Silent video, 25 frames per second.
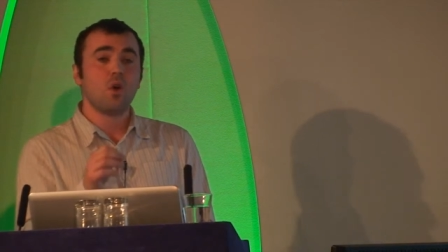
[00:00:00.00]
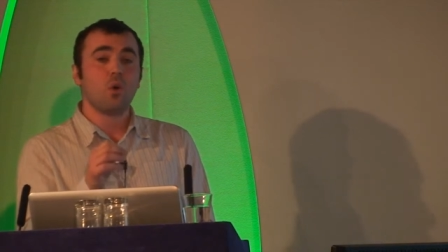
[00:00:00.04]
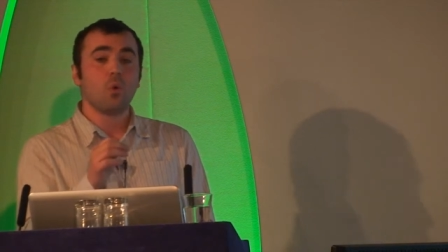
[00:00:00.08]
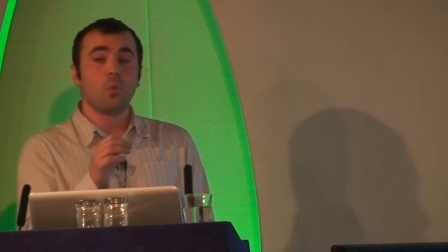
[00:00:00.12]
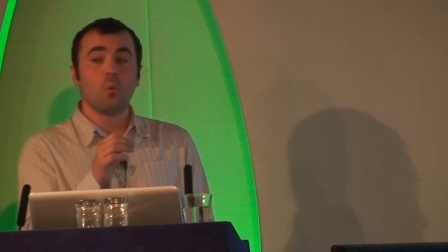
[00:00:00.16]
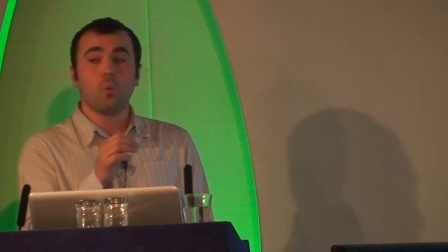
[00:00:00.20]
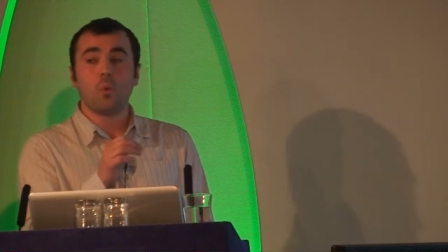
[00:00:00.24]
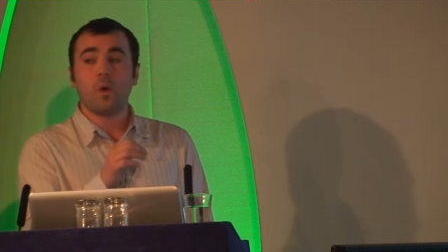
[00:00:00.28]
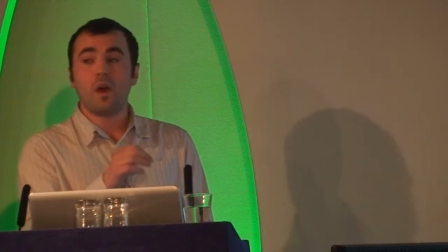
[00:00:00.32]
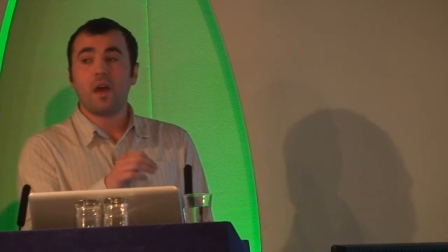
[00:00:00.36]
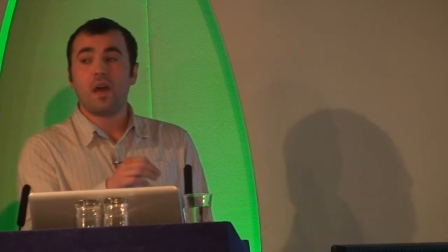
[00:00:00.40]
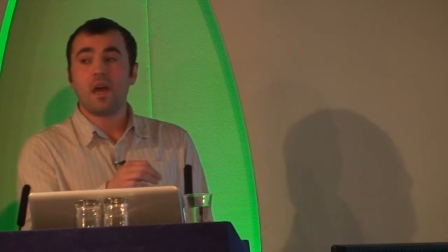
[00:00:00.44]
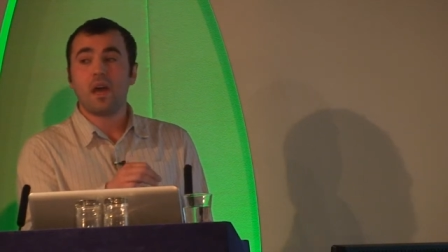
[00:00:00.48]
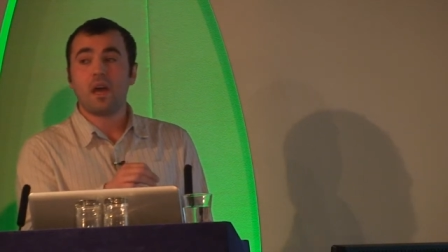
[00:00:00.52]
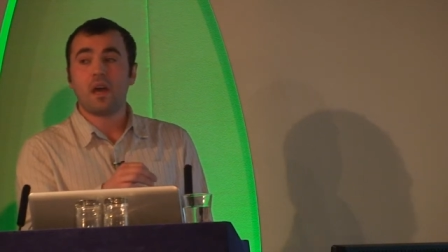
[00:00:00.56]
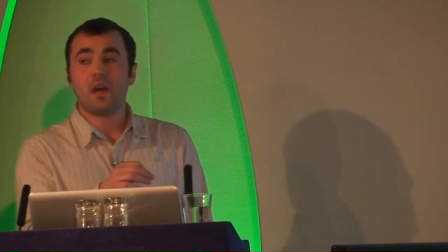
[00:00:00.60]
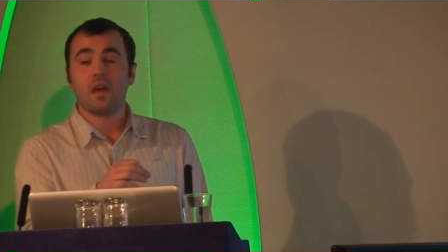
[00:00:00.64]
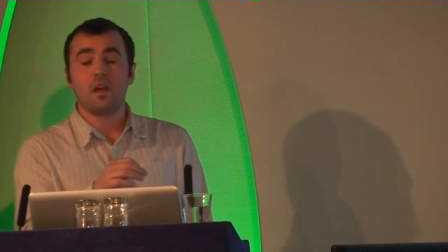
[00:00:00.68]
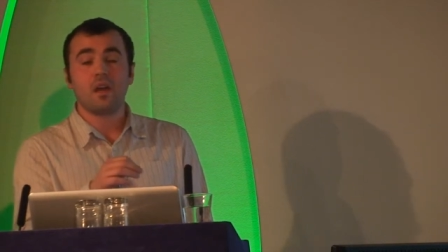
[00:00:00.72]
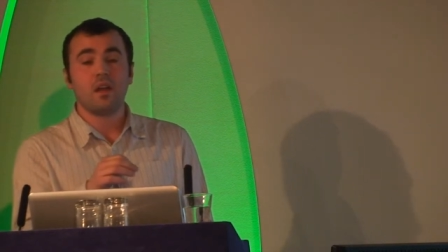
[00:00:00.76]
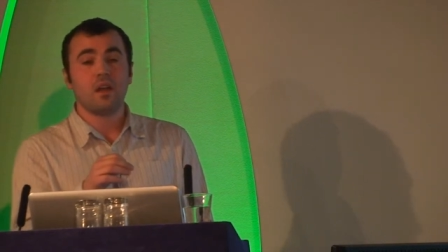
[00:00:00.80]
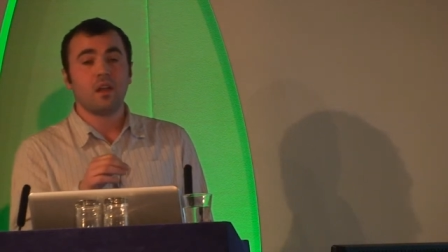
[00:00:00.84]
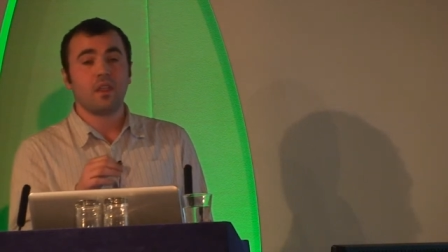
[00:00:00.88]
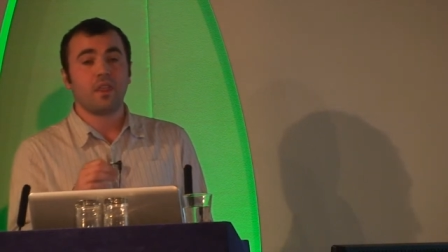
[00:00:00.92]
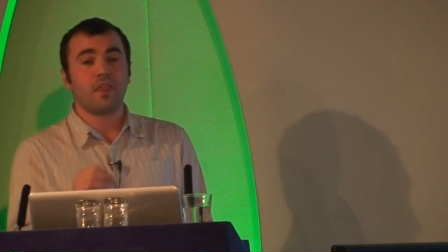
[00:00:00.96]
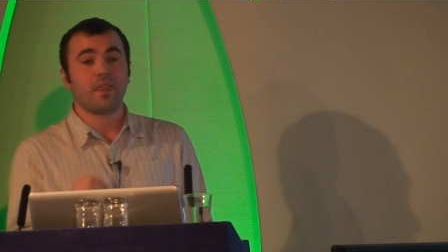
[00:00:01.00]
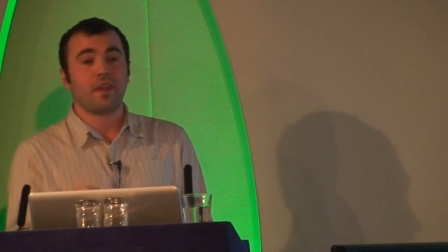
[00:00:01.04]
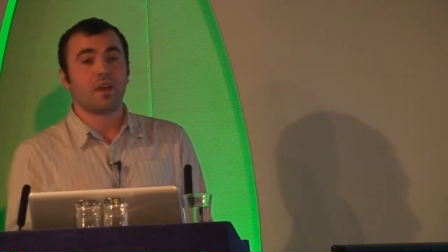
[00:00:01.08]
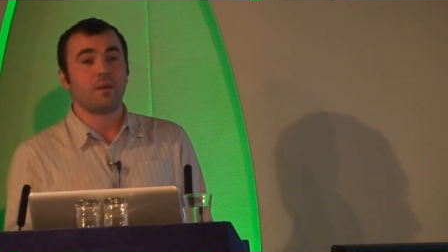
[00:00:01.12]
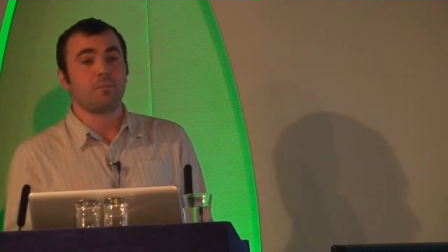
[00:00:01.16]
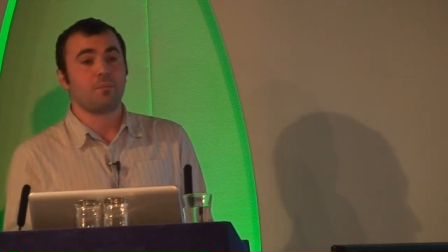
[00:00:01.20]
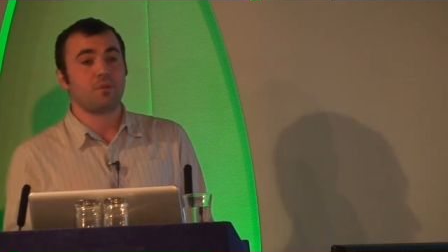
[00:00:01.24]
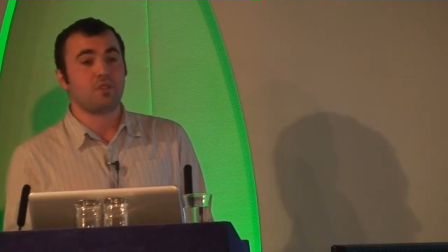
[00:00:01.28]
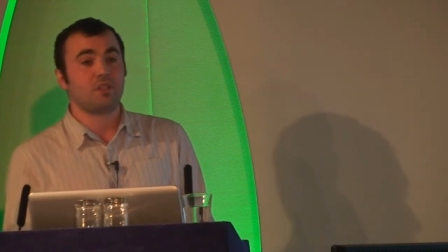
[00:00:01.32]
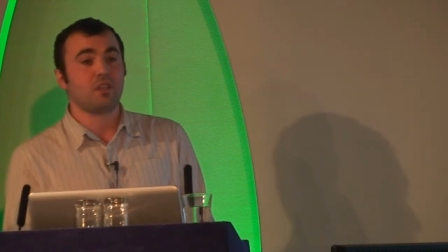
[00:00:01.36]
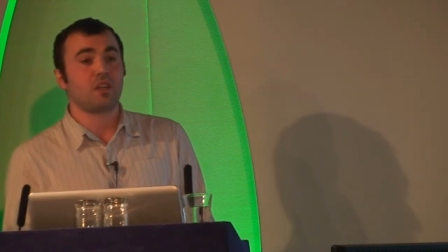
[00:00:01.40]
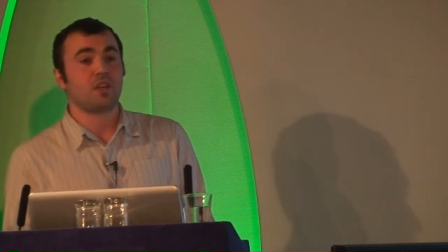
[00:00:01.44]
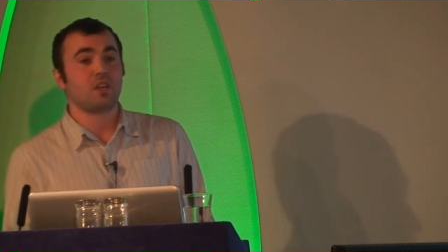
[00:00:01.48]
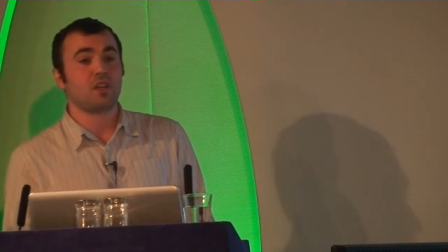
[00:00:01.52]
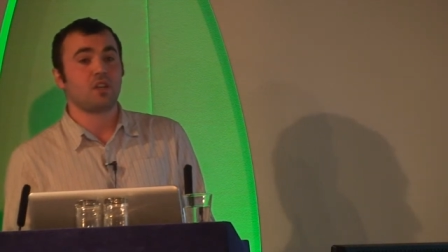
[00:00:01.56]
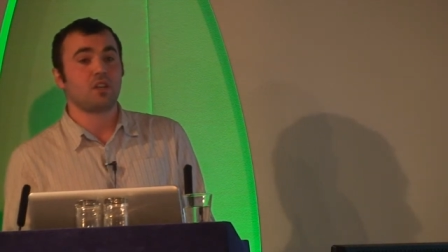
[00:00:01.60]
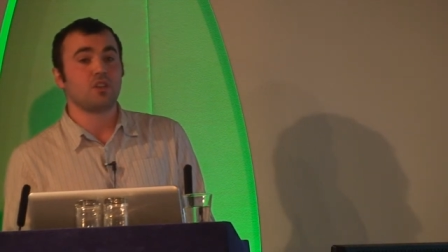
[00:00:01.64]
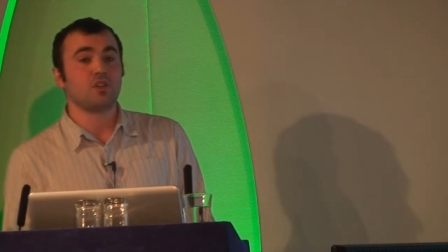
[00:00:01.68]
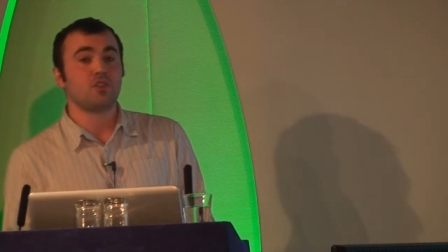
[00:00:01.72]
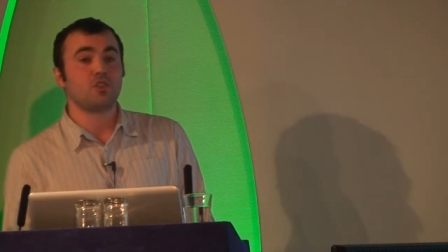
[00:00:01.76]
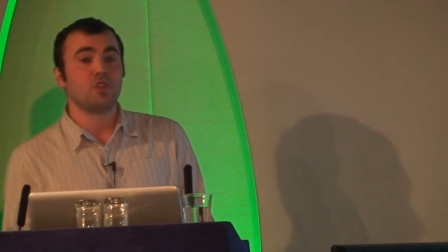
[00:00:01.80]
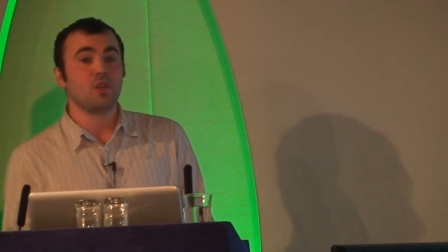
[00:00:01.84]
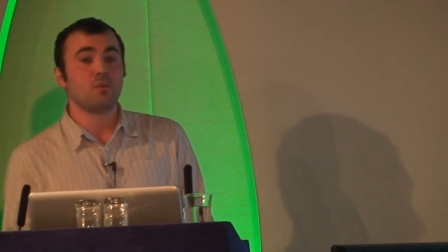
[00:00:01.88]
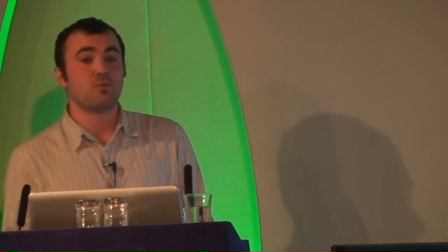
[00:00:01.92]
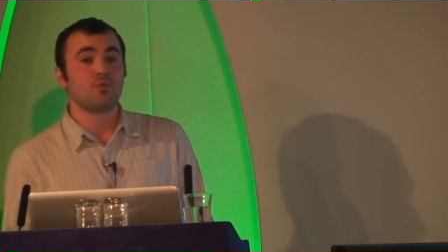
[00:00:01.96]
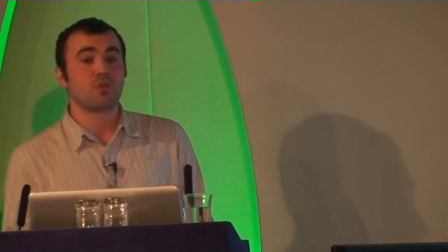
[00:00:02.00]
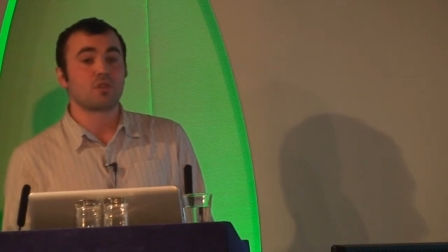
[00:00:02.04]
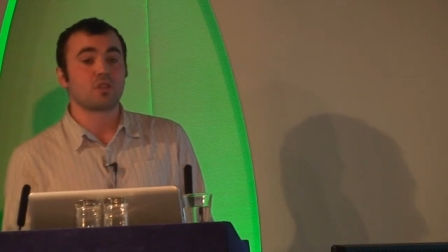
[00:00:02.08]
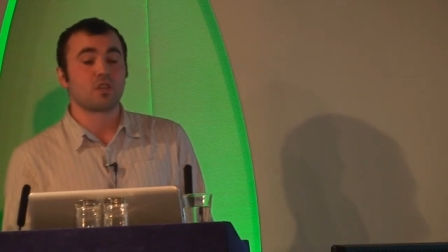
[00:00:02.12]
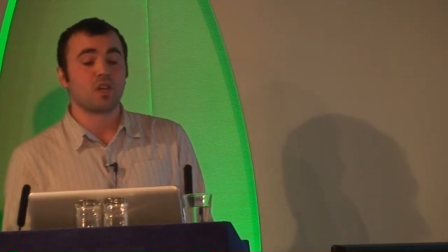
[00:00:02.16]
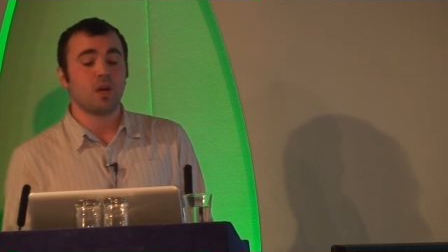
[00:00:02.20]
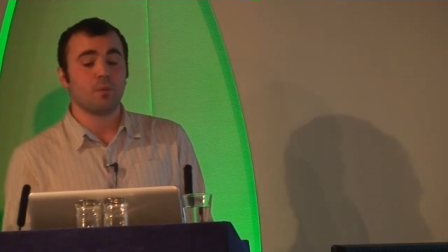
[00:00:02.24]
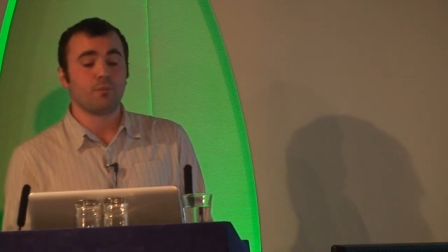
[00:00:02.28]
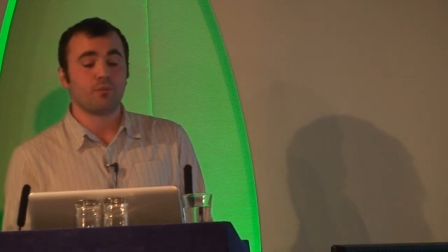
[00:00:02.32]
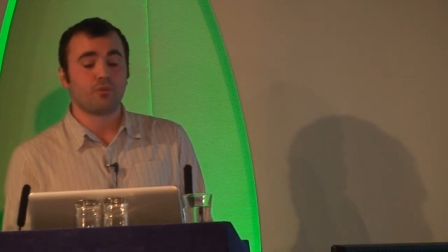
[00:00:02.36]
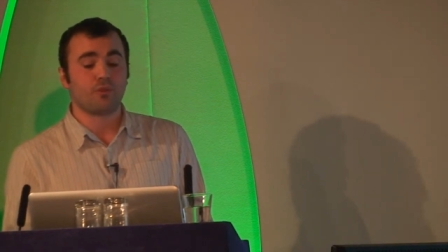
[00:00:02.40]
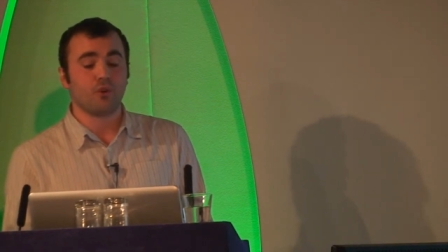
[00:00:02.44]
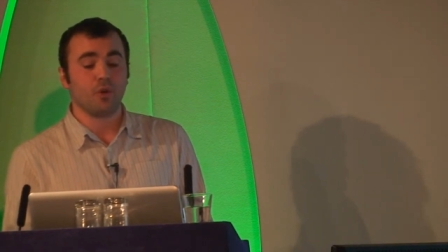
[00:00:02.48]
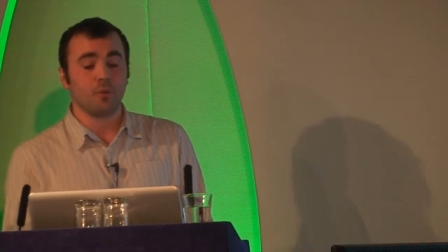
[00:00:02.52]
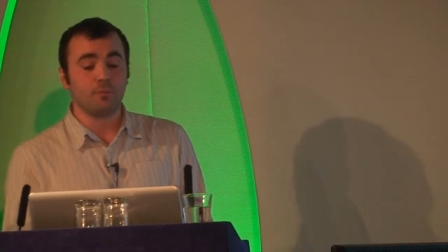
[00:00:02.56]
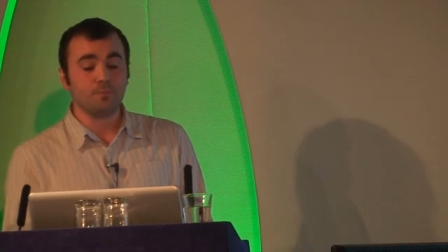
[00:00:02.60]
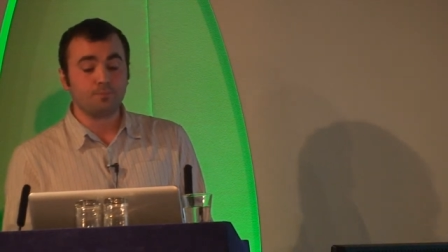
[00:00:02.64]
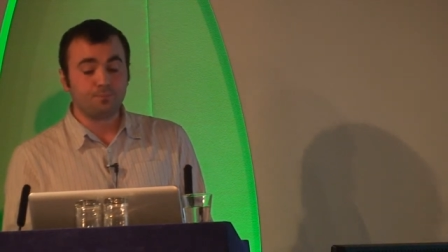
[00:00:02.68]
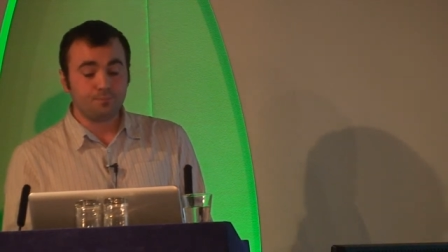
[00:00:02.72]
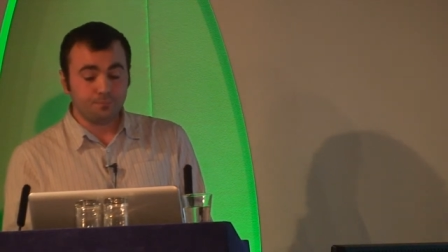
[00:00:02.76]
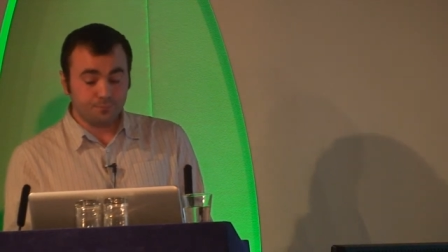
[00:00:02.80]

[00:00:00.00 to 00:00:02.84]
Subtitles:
where that particular consumer has come from